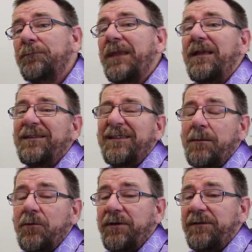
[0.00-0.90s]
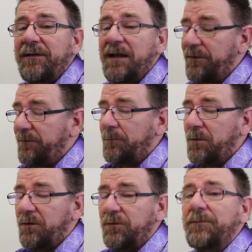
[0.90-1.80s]
For some reason, now there's
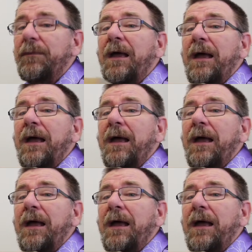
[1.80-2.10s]
what it looks.